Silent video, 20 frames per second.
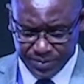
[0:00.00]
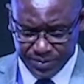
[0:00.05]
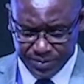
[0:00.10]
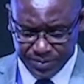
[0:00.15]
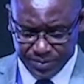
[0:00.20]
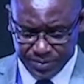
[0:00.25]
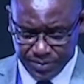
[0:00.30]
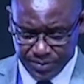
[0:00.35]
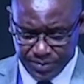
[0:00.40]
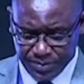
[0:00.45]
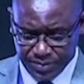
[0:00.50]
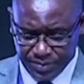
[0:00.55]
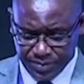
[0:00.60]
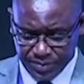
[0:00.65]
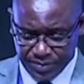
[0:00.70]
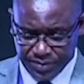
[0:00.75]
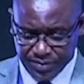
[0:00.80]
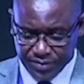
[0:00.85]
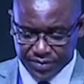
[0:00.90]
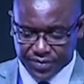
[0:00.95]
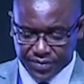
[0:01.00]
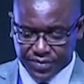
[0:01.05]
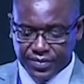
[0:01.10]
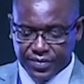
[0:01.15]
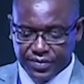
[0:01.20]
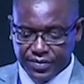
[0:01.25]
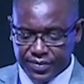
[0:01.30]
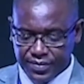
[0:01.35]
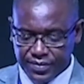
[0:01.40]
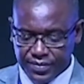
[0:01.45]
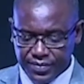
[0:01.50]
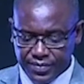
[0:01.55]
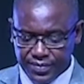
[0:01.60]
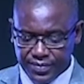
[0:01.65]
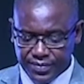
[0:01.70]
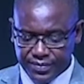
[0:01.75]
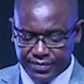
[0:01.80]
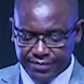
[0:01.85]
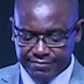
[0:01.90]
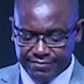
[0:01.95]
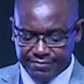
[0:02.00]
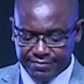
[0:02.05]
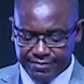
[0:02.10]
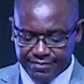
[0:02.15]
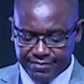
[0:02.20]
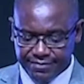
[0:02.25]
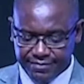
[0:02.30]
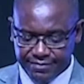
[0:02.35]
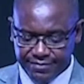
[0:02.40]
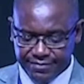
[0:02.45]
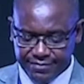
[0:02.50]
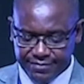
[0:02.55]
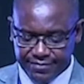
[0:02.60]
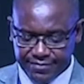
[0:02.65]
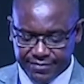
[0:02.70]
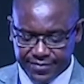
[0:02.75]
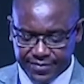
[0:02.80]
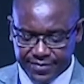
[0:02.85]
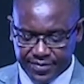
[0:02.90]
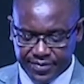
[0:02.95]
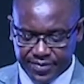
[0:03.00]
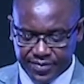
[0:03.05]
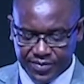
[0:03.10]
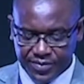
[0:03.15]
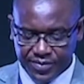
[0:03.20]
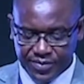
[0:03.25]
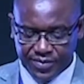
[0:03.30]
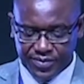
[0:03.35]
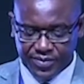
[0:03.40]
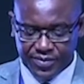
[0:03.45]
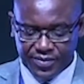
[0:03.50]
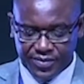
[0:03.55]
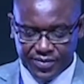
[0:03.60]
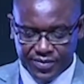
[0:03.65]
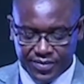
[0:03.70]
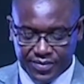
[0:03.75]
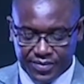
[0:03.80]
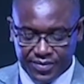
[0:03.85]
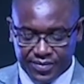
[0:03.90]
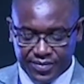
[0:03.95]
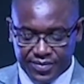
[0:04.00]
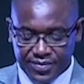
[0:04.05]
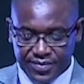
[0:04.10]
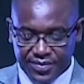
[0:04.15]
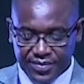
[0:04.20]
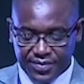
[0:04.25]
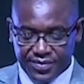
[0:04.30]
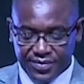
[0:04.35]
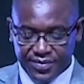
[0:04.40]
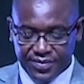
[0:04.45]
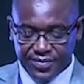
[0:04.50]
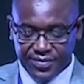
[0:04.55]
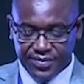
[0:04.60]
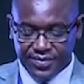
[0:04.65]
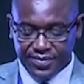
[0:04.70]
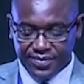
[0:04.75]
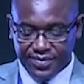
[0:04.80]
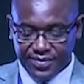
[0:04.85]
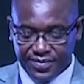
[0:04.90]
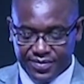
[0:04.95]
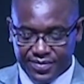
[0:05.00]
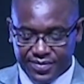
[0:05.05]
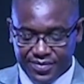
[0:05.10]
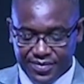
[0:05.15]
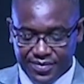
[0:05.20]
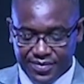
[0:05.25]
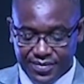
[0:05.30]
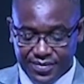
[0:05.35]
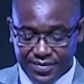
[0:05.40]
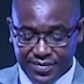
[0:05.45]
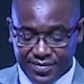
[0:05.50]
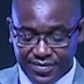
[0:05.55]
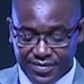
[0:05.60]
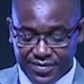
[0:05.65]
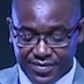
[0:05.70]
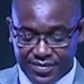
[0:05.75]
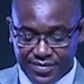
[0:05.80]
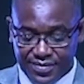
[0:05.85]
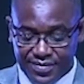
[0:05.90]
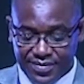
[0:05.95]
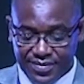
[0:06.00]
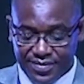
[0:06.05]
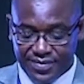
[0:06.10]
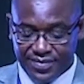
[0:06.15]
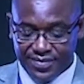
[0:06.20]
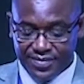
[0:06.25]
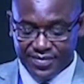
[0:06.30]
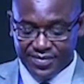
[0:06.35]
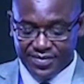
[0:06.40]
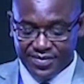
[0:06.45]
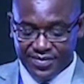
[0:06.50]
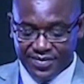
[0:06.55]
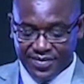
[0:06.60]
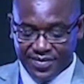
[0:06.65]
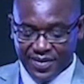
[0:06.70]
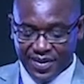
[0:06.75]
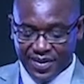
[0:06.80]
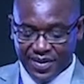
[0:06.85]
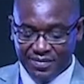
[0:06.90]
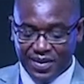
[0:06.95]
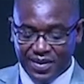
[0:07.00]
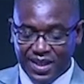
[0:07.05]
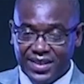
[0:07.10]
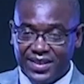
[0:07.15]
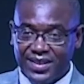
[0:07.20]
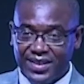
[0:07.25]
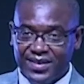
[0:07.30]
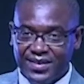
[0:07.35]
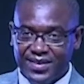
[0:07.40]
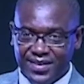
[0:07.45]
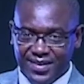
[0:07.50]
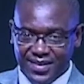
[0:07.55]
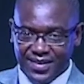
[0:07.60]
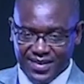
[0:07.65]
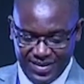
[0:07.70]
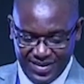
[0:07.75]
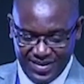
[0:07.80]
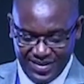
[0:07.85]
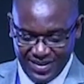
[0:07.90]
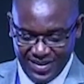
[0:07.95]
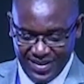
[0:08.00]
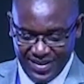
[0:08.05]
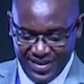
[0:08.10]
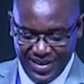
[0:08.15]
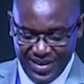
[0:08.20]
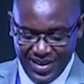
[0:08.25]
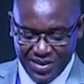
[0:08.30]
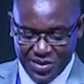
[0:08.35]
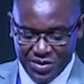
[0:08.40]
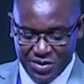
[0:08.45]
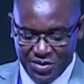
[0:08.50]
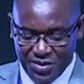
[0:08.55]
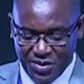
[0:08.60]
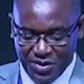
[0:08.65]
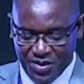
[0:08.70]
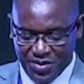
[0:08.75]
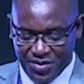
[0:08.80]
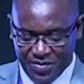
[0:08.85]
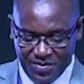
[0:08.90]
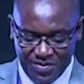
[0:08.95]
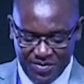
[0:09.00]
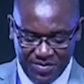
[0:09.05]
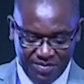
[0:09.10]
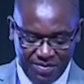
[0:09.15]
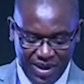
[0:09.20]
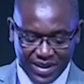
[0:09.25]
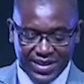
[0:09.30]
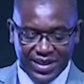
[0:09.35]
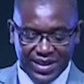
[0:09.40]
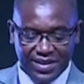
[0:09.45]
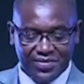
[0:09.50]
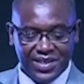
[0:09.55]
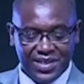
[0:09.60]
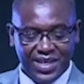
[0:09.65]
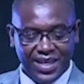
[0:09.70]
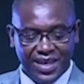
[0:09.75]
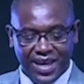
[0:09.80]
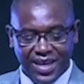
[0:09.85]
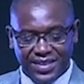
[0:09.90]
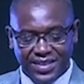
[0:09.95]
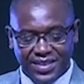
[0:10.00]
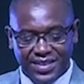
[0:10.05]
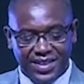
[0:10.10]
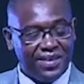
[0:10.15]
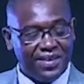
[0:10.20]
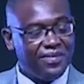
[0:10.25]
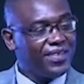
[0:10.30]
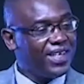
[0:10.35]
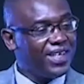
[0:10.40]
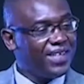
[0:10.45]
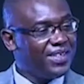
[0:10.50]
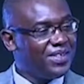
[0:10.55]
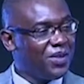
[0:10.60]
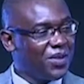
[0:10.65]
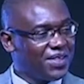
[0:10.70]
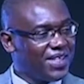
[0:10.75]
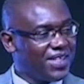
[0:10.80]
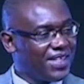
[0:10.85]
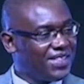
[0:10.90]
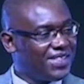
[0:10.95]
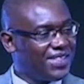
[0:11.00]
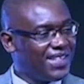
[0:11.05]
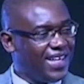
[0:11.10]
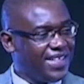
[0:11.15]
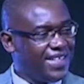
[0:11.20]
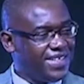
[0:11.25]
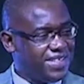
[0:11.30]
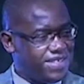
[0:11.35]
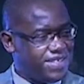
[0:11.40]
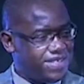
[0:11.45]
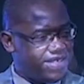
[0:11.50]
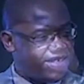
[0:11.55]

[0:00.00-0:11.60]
tse di tlhalosang gore tota tiro ya gompieno e botlhokwa go le kae le gore modimo o e leba go ntse jang But as you might have realized, Reverend Dr. Chikane is